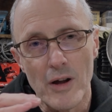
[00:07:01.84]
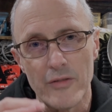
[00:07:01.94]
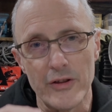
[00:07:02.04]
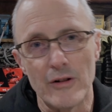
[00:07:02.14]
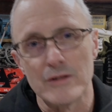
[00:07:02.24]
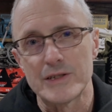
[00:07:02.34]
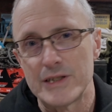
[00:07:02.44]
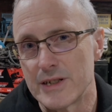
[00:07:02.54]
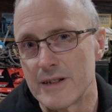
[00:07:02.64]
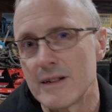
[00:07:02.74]
the
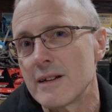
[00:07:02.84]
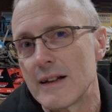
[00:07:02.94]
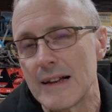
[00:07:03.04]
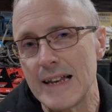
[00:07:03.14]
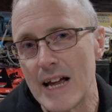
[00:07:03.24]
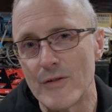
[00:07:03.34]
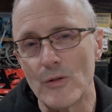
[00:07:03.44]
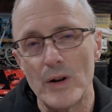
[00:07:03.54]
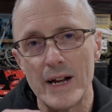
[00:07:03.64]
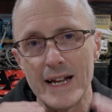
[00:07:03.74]
oxygen level
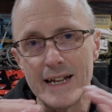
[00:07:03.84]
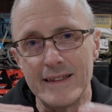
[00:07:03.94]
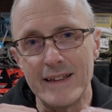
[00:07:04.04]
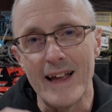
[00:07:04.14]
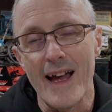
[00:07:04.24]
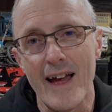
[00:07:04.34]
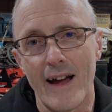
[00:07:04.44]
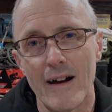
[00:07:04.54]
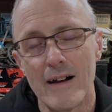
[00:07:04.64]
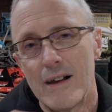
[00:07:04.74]
in the air,